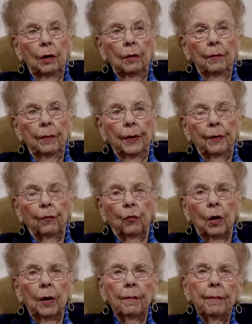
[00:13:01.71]
but
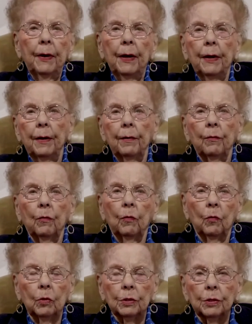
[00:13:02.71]
right by it
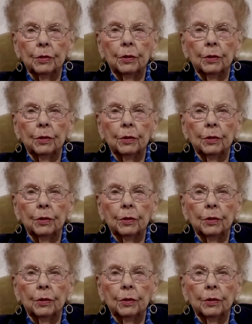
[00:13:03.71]
was